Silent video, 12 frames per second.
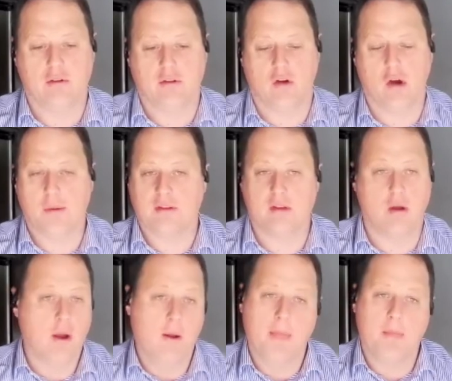retirement.
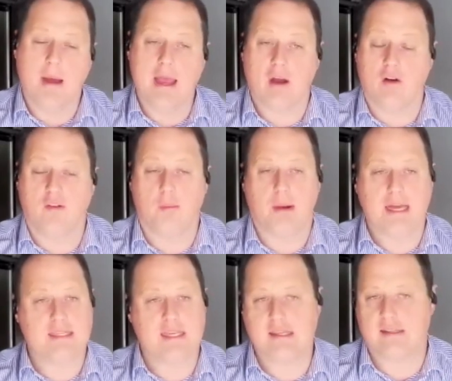So paying off a
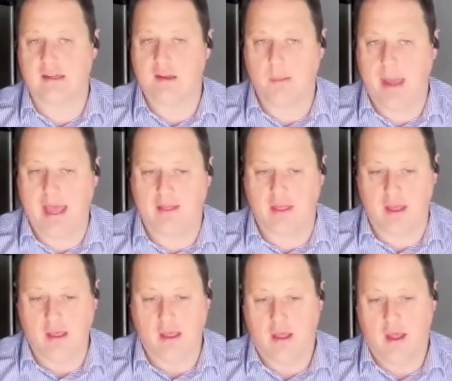place isn't a bad
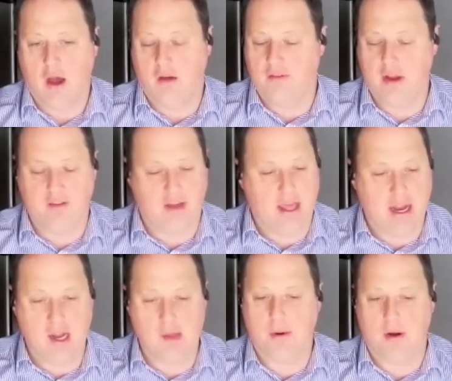thing. I've never had
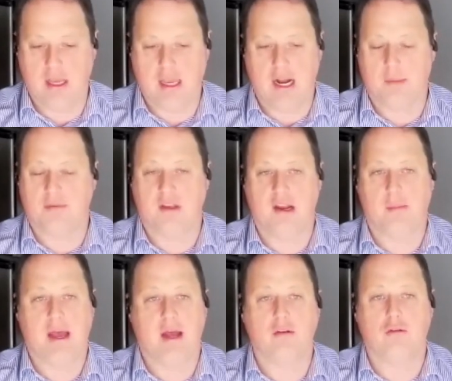anybody get upset
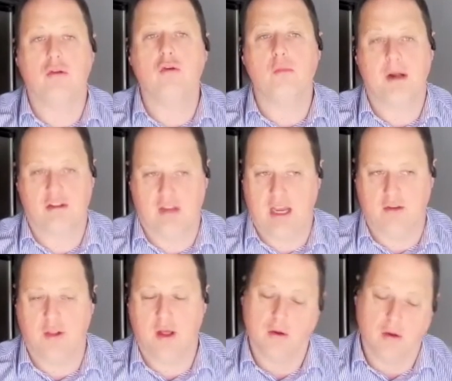about too much cash
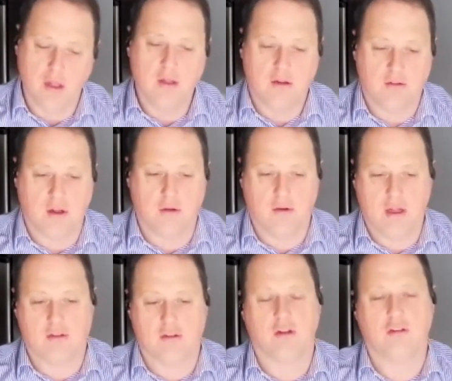flow. So
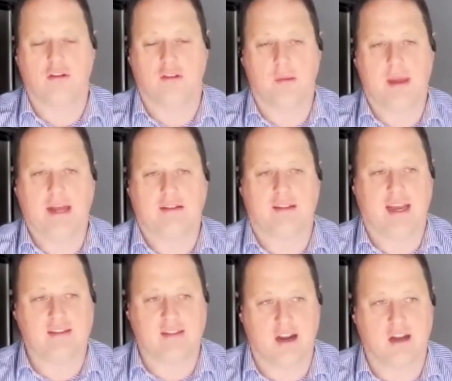it's not just about
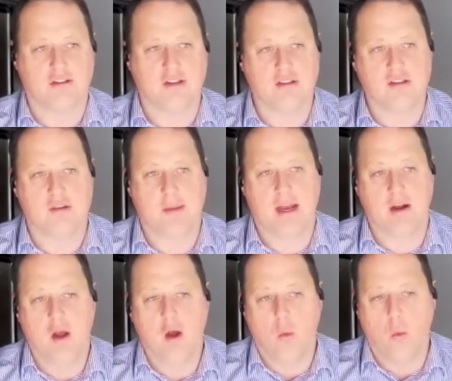tax deductions, it's
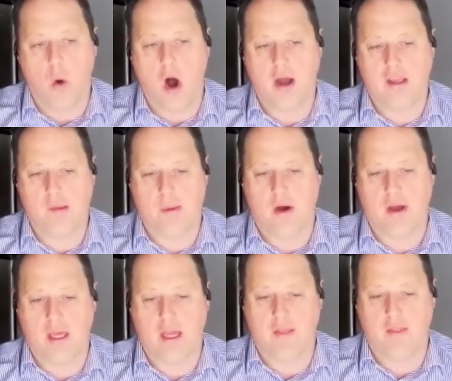about why you're
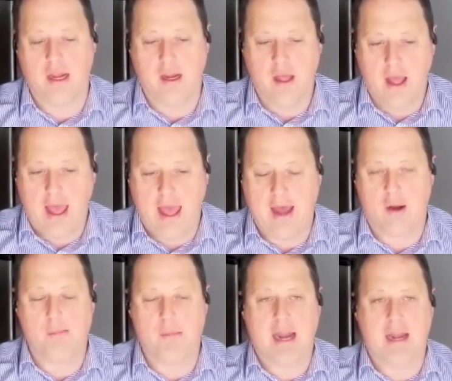buying it and then how
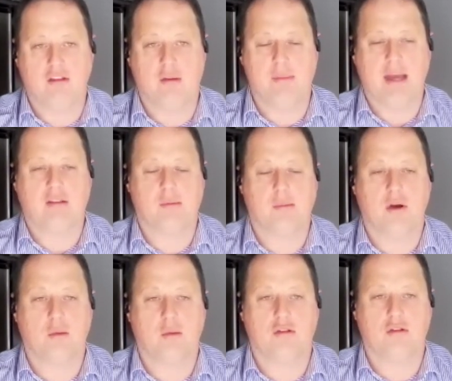to manage and maximise
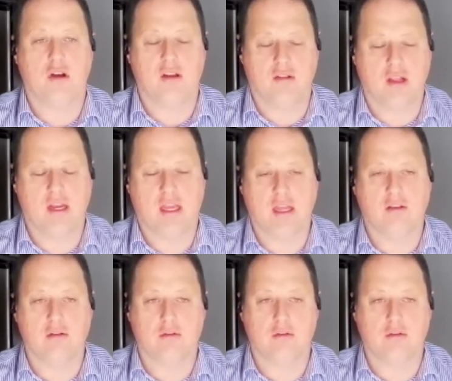opportunities leading into